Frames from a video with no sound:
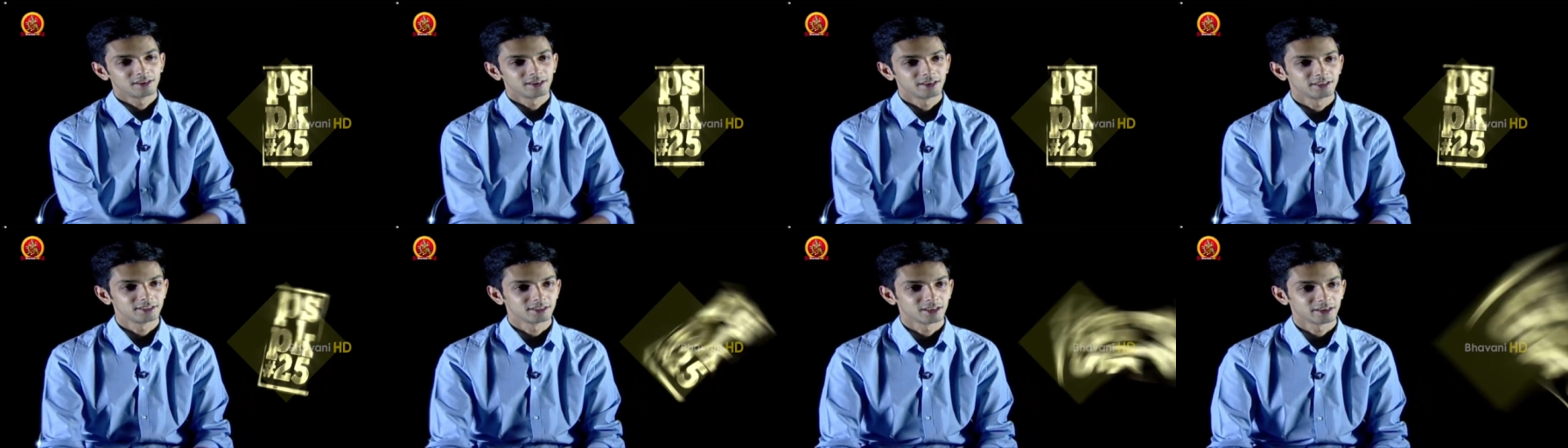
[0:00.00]

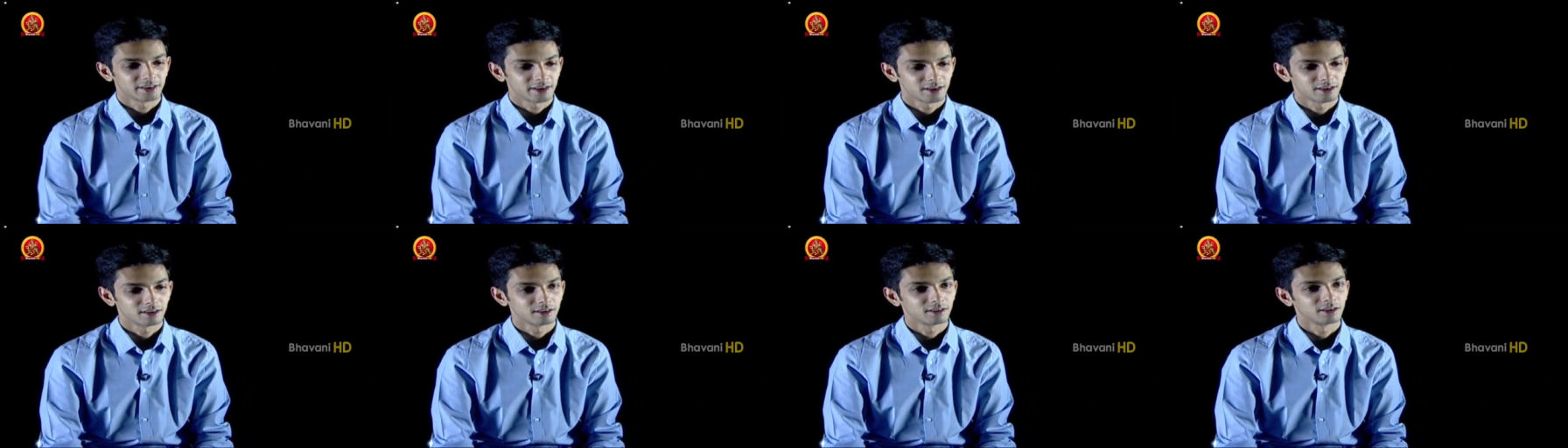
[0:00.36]
is
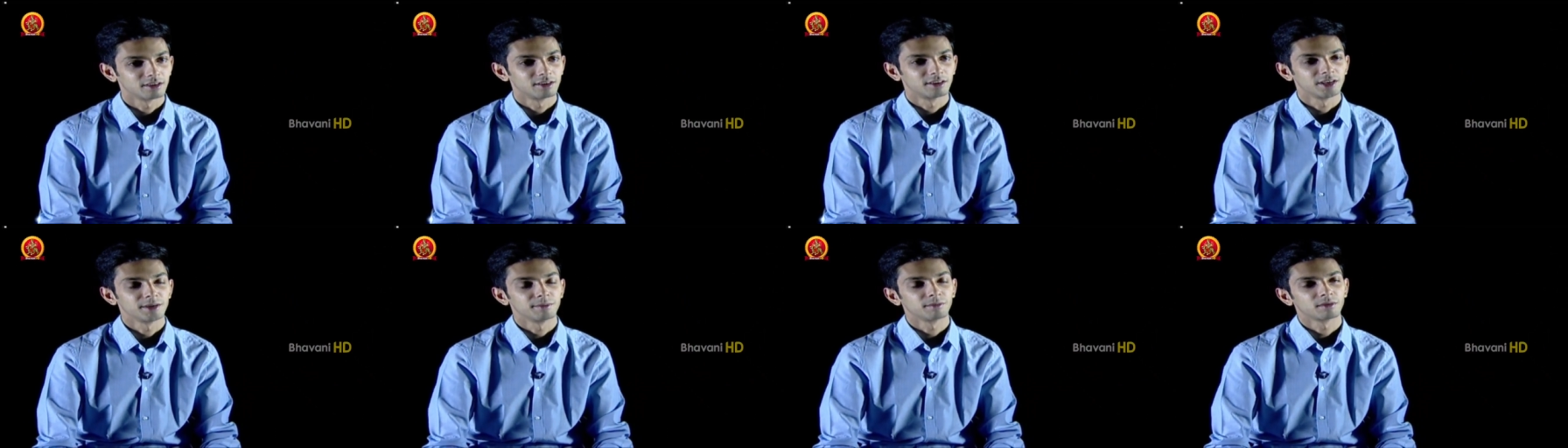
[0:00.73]
again a
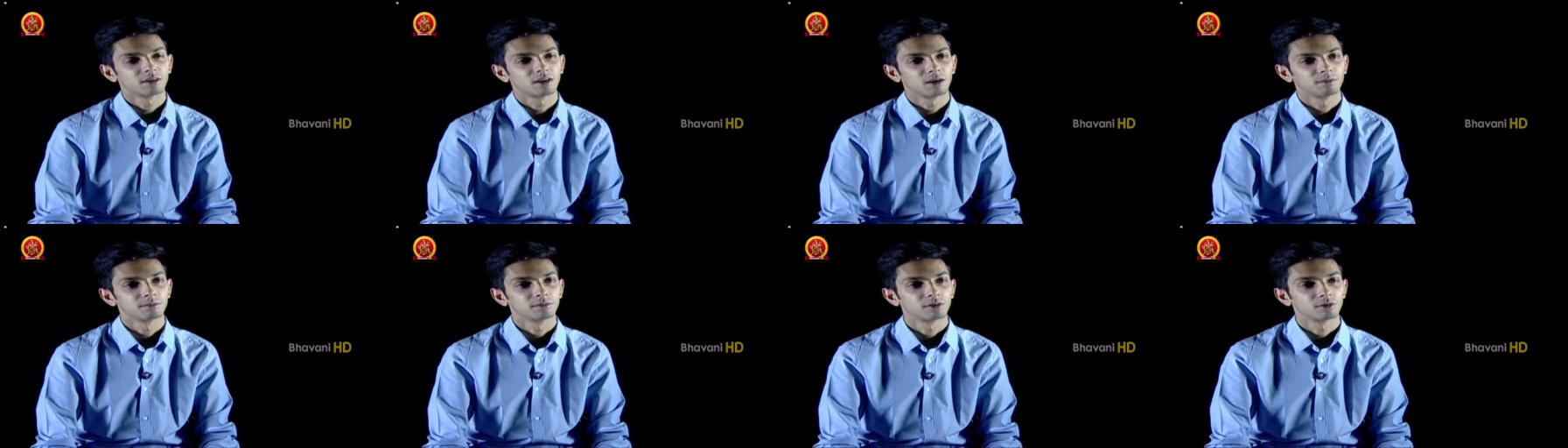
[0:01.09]
dream
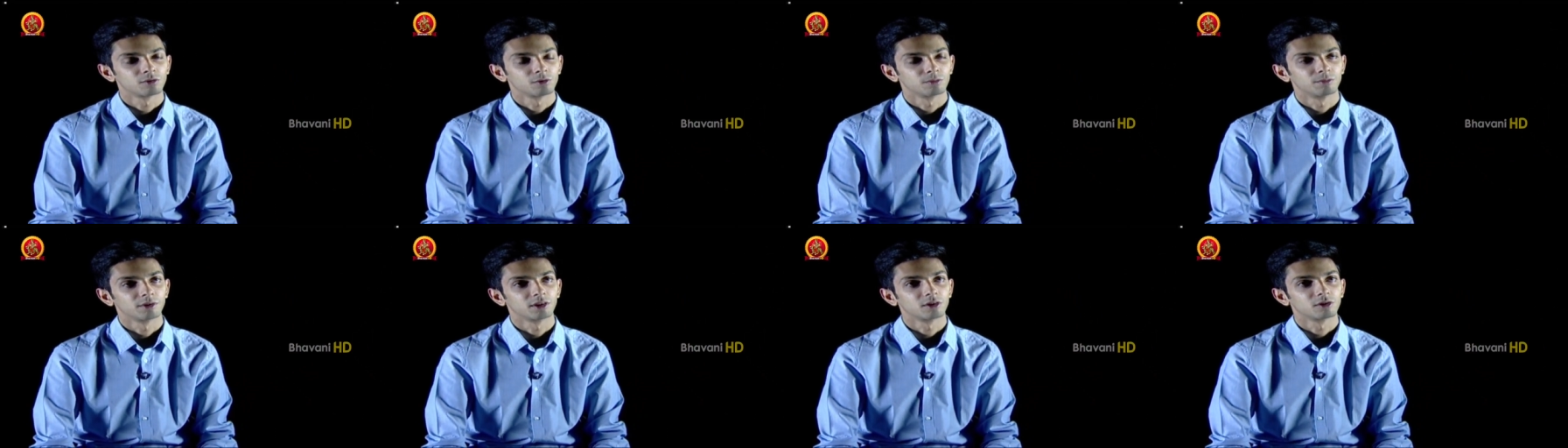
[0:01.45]
come
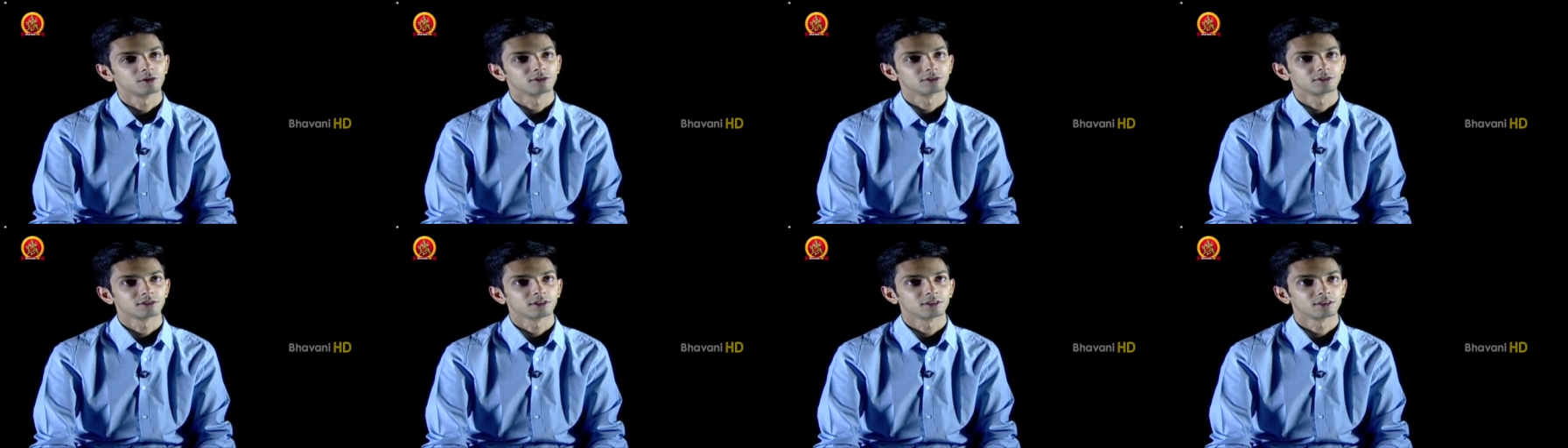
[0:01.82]
true,
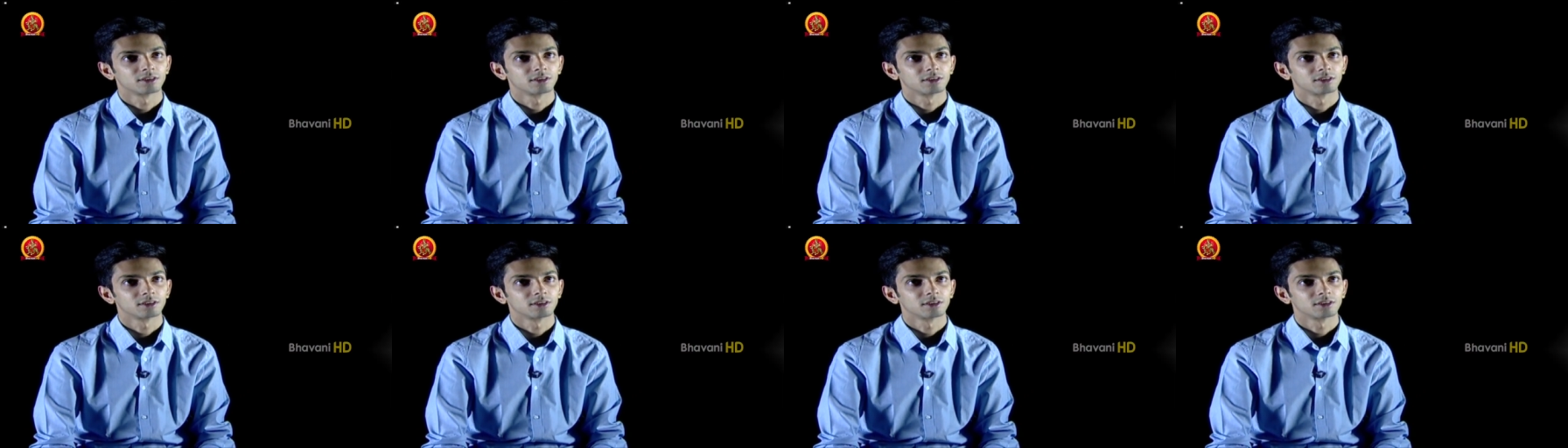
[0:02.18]
because